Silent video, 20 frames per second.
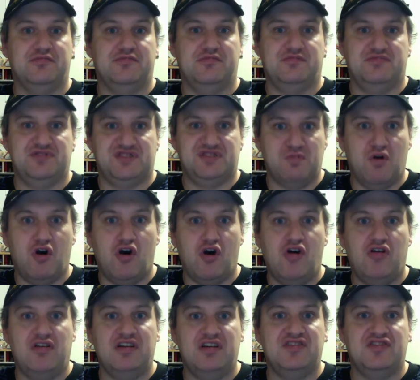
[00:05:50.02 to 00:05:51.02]

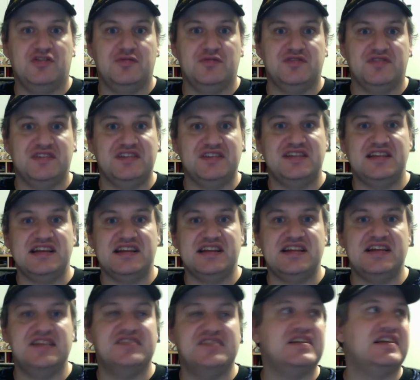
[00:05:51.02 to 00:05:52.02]
small in terms of its
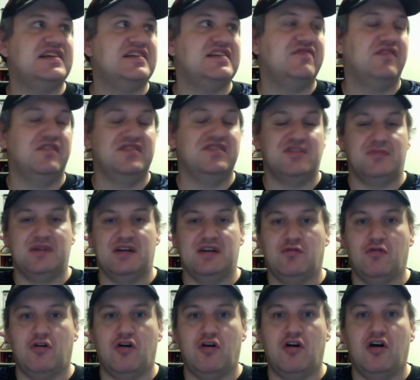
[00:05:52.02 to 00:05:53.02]
thickness, that it fits on my
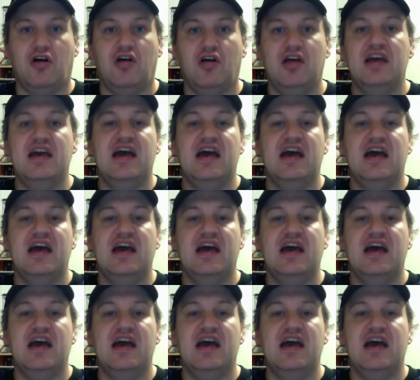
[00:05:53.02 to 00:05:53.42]
wall.